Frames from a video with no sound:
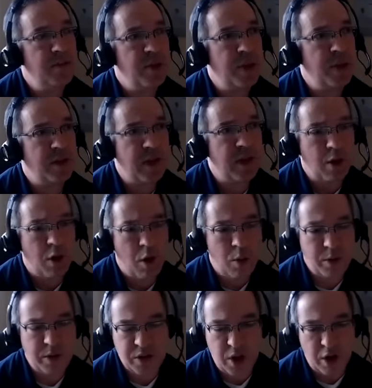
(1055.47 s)
they
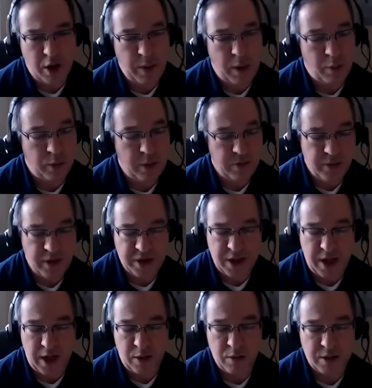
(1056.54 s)
always talk about refresh
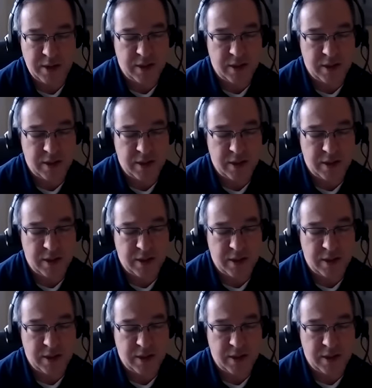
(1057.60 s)
cycles,